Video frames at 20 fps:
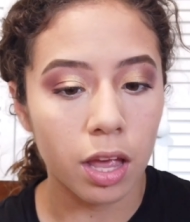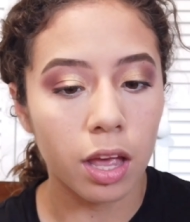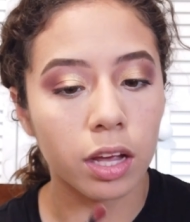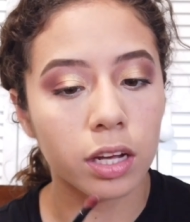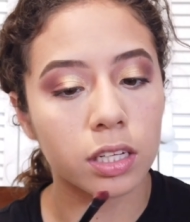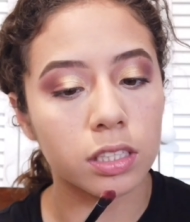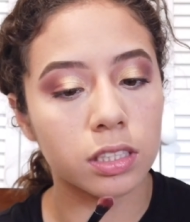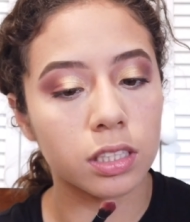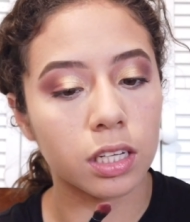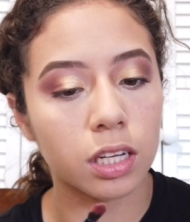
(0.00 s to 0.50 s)

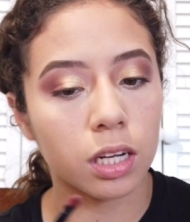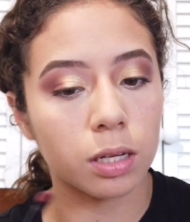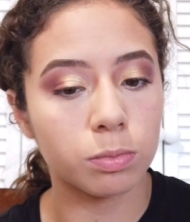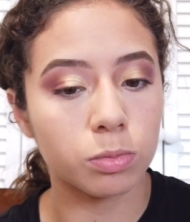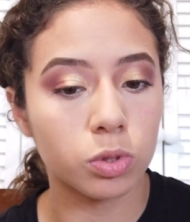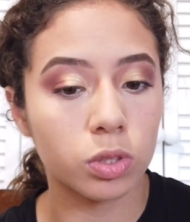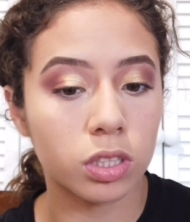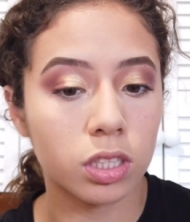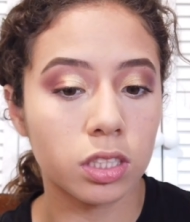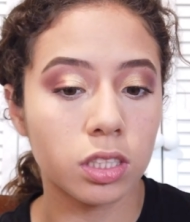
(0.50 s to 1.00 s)
Because it comes
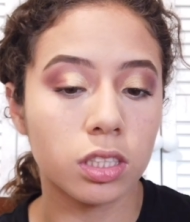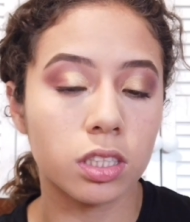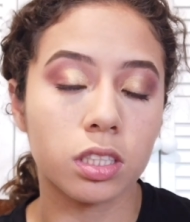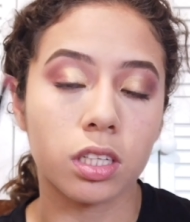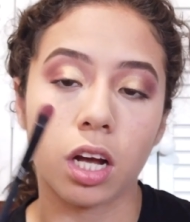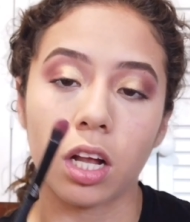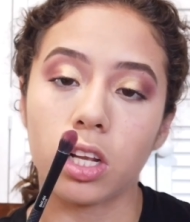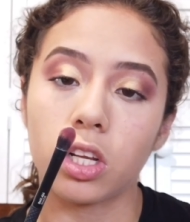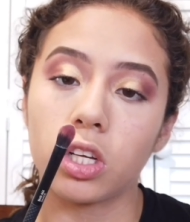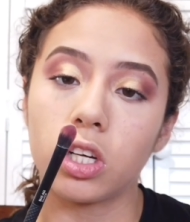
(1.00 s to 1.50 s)
with this
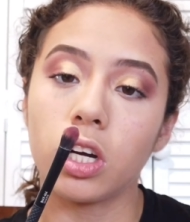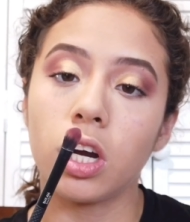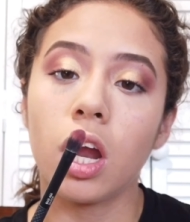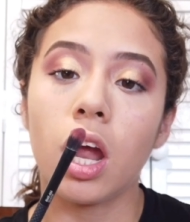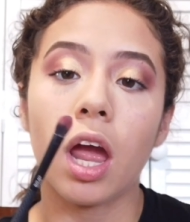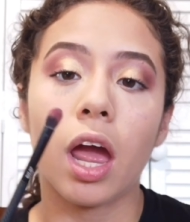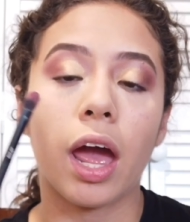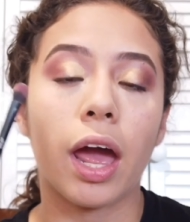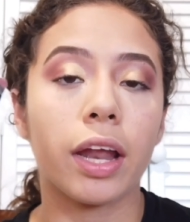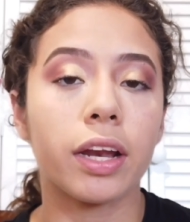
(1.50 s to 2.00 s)
color,
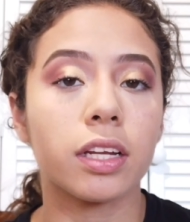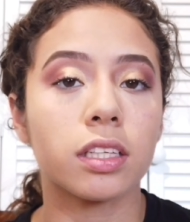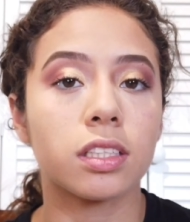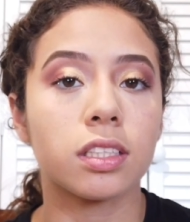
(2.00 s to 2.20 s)
and